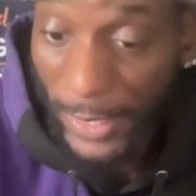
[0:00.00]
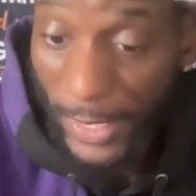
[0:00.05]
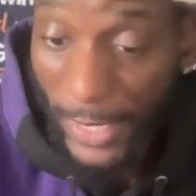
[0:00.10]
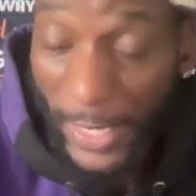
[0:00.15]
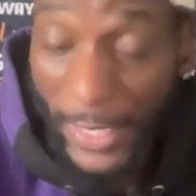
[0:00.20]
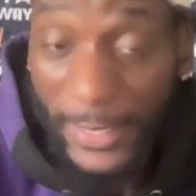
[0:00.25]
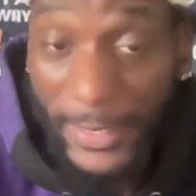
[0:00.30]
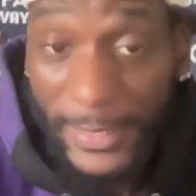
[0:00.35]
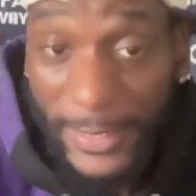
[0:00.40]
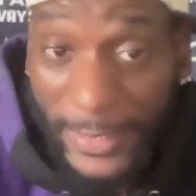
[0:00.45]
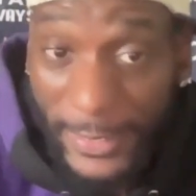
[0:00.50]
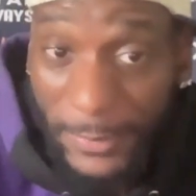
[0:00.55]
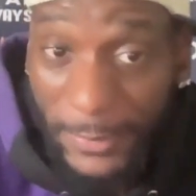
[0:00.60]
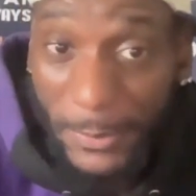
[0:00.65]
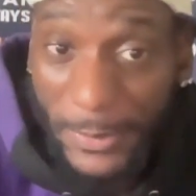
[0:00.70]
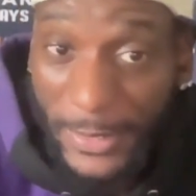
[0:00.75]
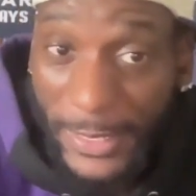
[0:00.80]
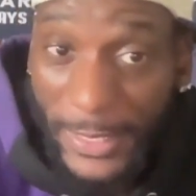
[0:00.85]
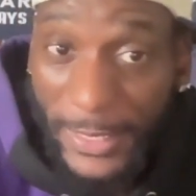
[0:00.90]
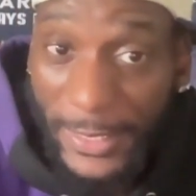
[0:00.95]
And in this
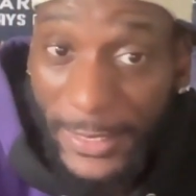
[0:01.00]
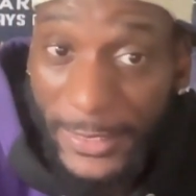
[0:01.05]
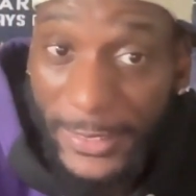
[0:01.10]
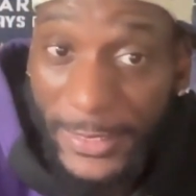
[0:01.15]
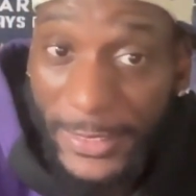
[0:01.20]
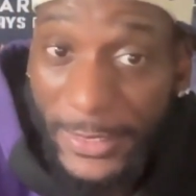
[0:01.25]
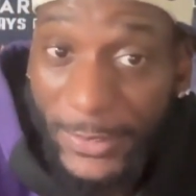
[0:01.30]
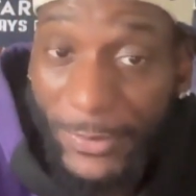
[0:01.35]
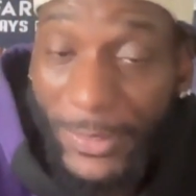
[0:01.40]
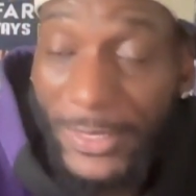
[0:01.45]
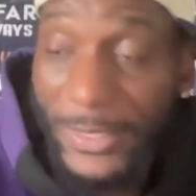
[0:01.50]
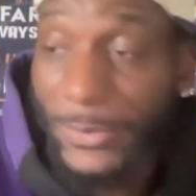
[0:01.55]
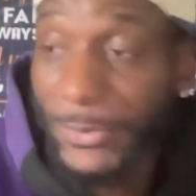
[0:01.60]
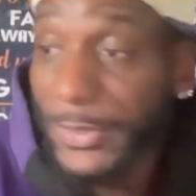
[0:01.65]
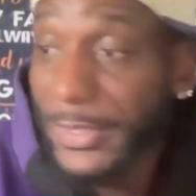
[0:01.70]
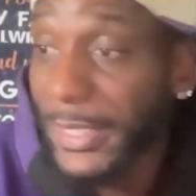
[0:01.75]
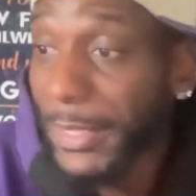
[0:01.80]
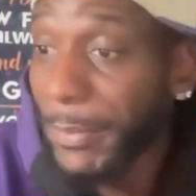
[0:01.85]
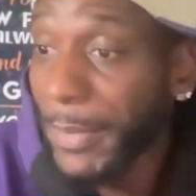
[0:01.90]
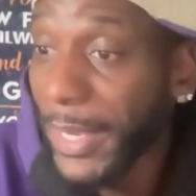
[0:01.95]
particular situation, we're
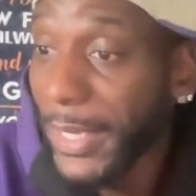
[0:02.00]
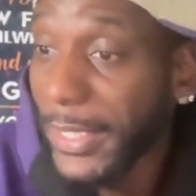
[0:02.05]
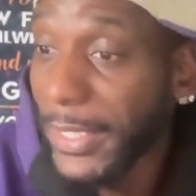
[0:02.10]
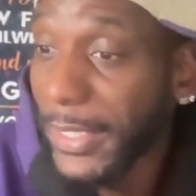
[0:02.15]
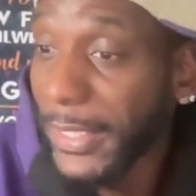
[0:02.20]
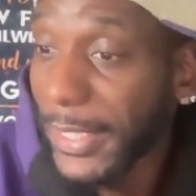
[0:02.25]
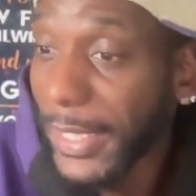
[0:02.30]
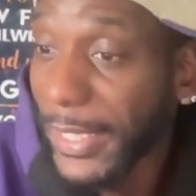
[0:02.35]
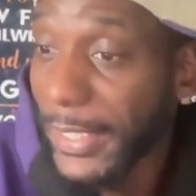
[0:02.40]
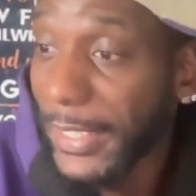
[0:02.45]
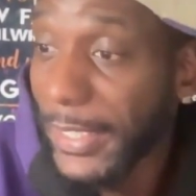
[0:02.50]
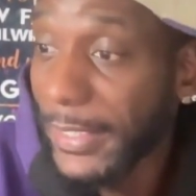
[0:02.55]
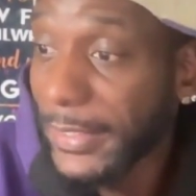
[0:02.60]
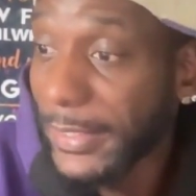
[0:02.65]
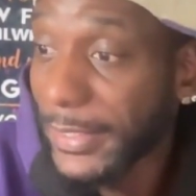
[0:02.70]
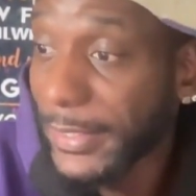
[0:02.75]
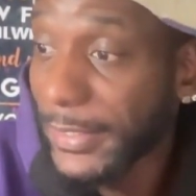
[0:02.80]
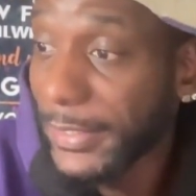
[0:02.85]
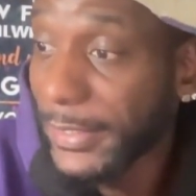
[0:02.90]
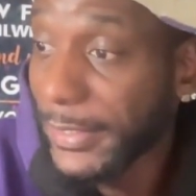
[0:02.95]
talking about a young lady
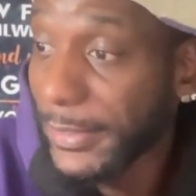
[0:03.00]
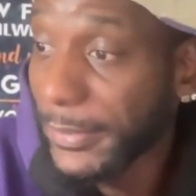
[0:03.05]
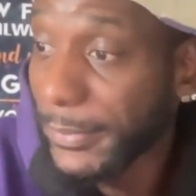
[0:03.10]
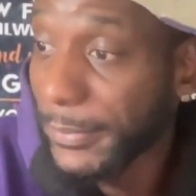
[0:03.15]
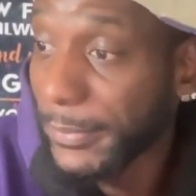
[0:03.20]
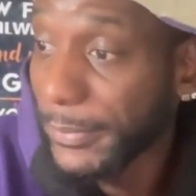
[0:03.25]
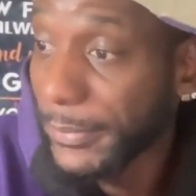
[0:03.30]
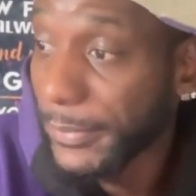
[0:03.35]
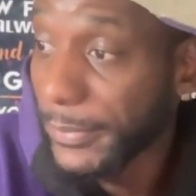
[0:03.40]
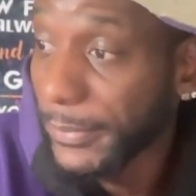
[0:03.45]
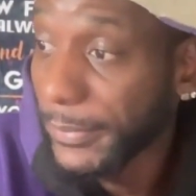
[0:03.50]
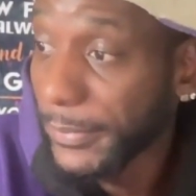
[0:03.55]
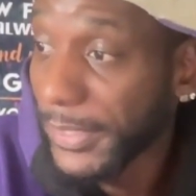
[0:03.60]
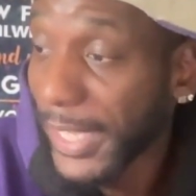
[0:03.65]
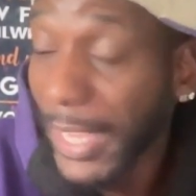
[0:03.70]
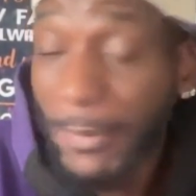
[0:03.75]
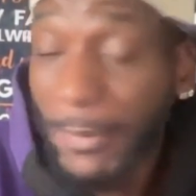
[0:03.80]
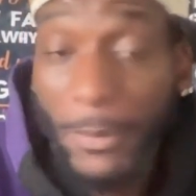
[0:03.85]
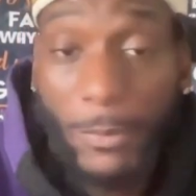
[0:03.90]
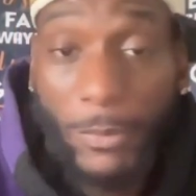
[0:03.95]
that
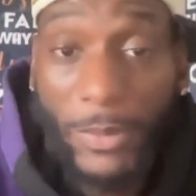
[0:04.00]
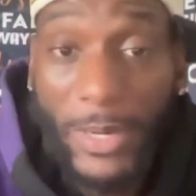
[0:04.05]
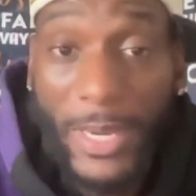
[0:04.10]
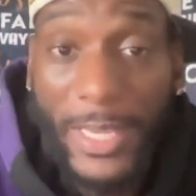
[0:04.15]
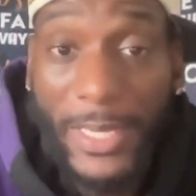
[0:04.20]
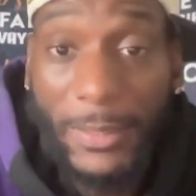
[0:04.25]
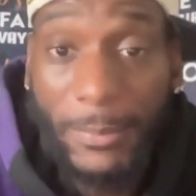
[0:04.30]
became a brand